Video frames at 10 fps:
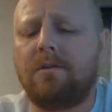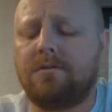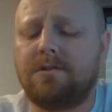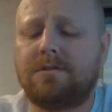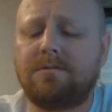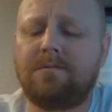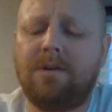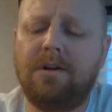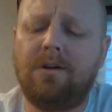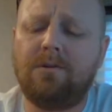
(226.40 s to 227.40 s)
Well, just some
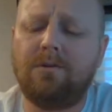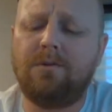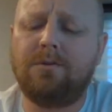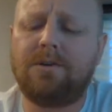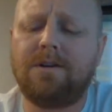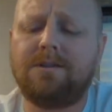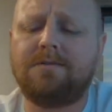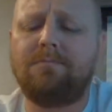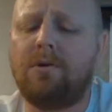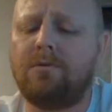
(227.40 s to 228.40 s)
good old
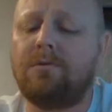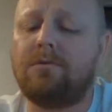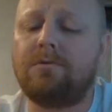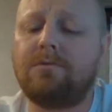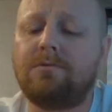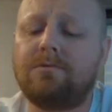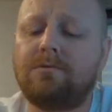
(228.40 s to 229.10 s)
country boys.